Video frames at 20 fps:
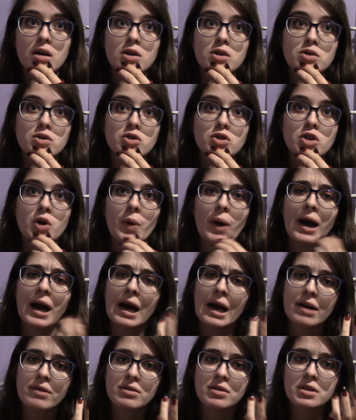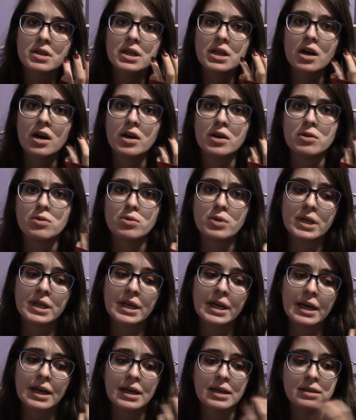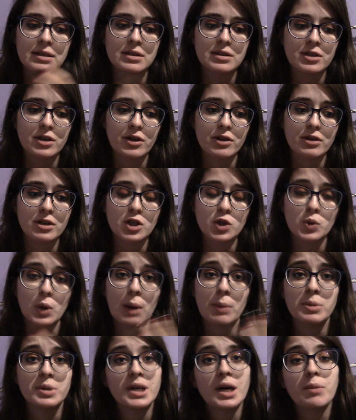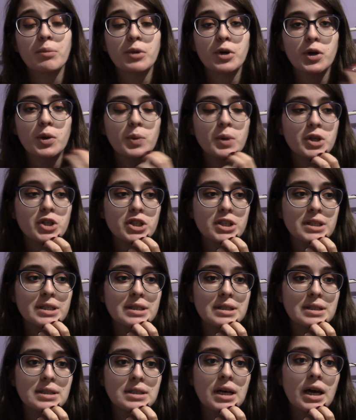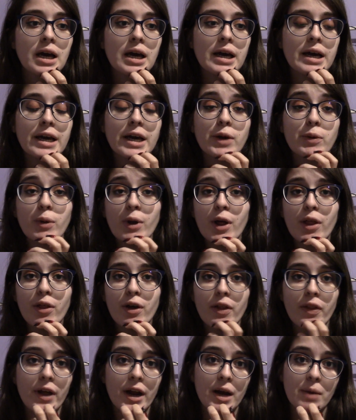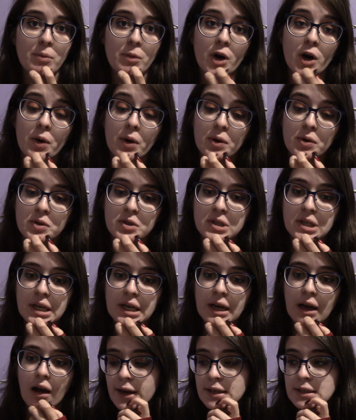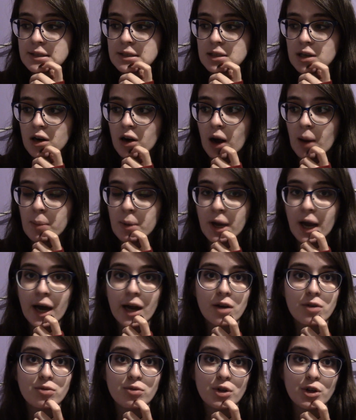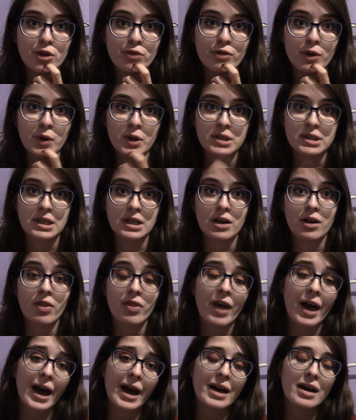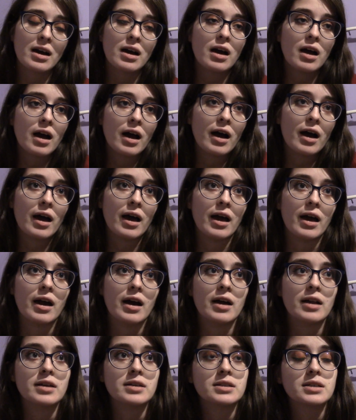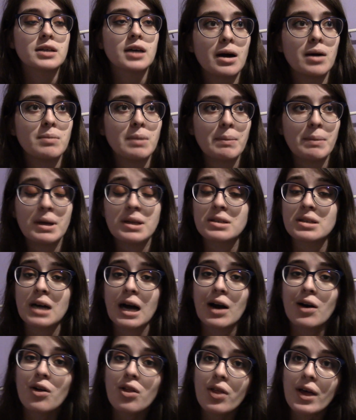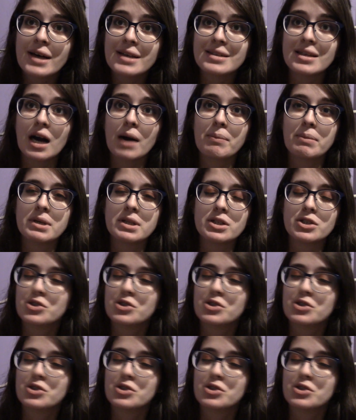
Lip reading: so heavily on reading because it's currently Schwaptember, which is a readathon that I'm co-hosting, and so I've been kind of really focusing on that. And my mental health has not been the